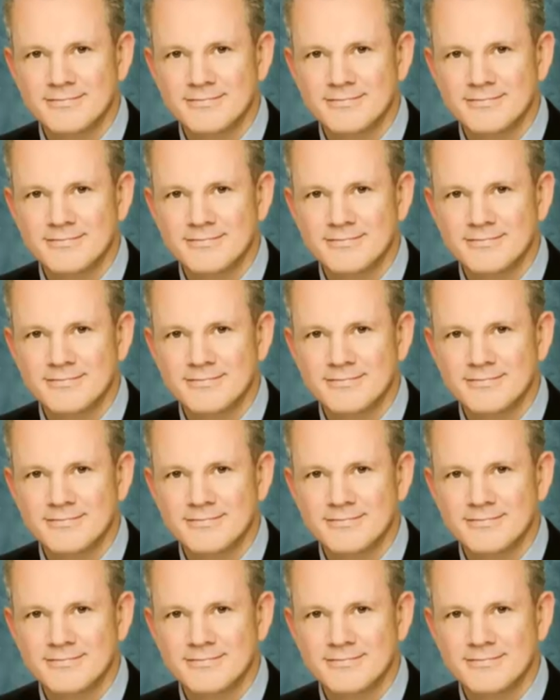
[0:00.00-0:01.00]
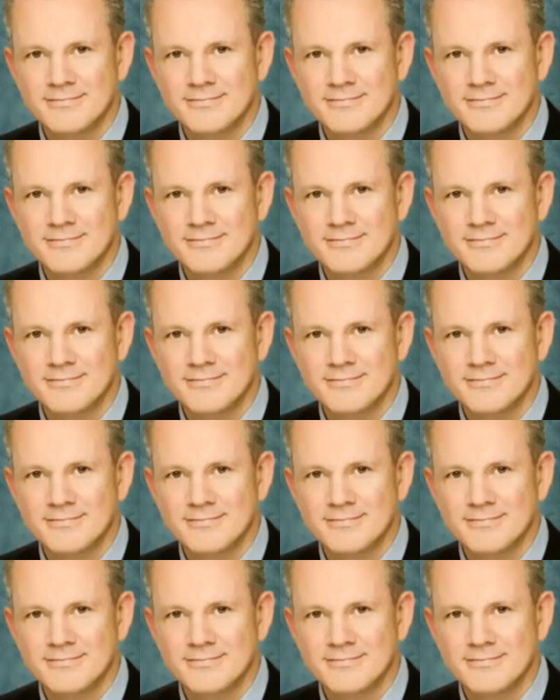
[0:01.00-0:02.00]

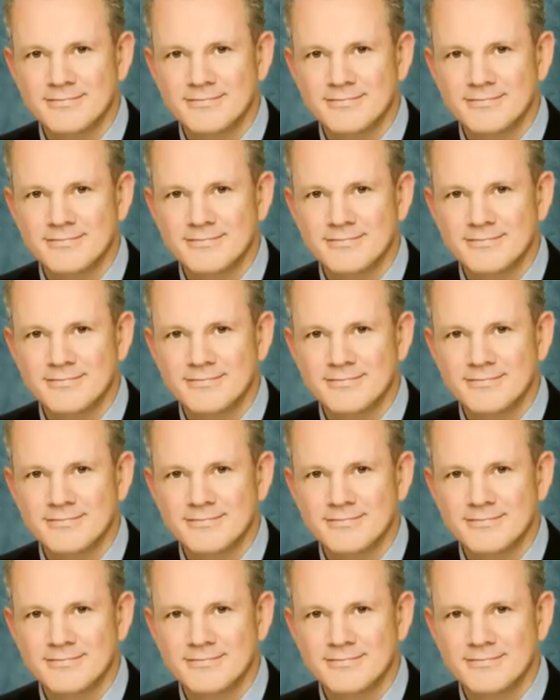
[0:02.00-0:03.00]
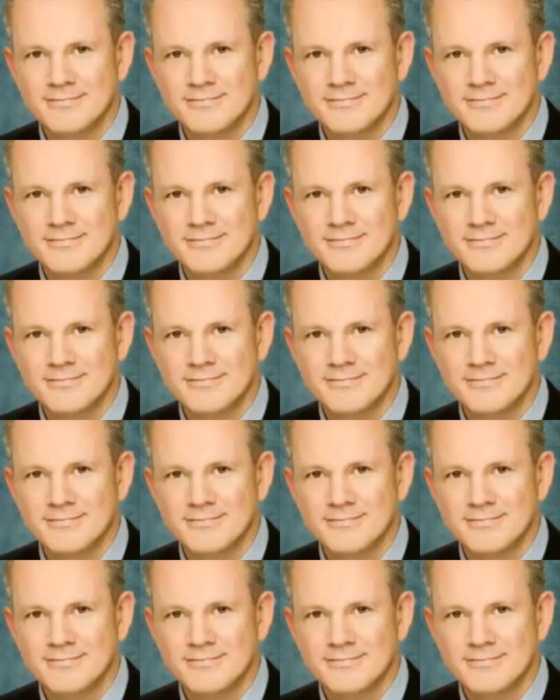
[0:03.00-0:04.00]

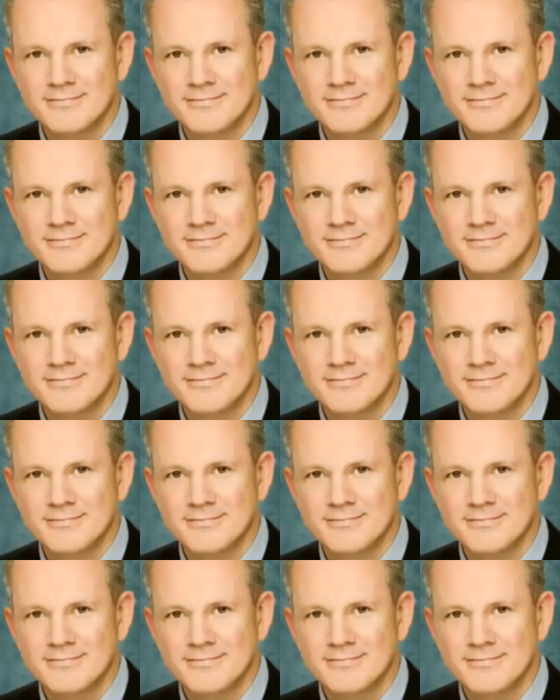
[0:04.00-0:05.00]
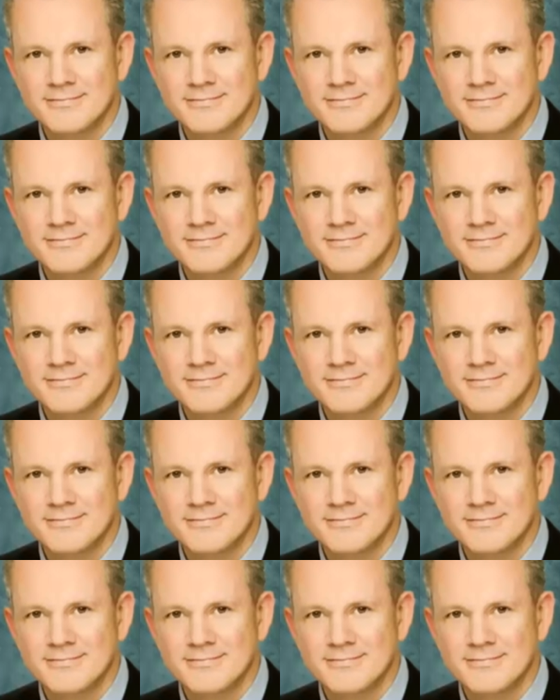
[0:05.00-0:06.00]

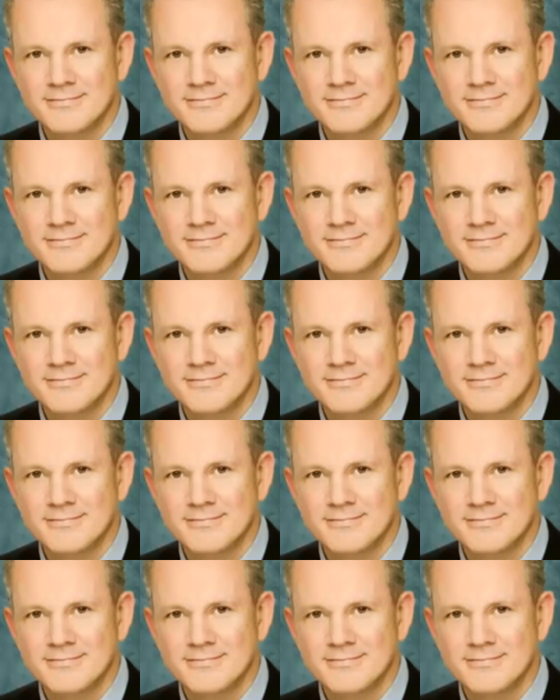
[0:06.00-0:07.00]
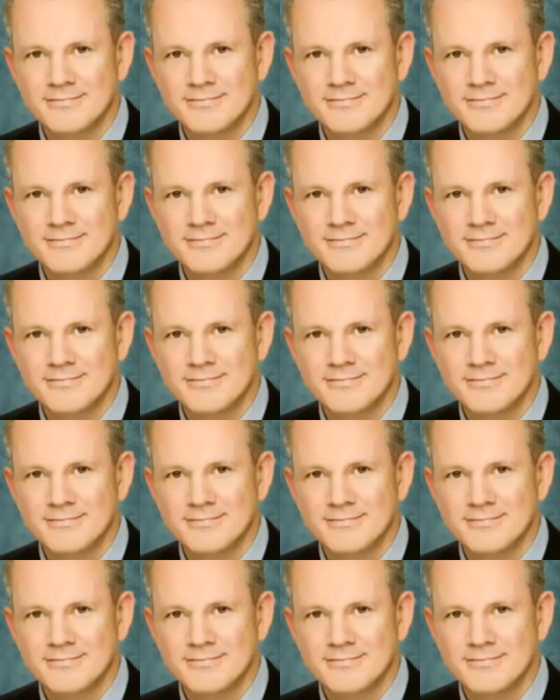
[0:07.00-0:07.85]
[no speech]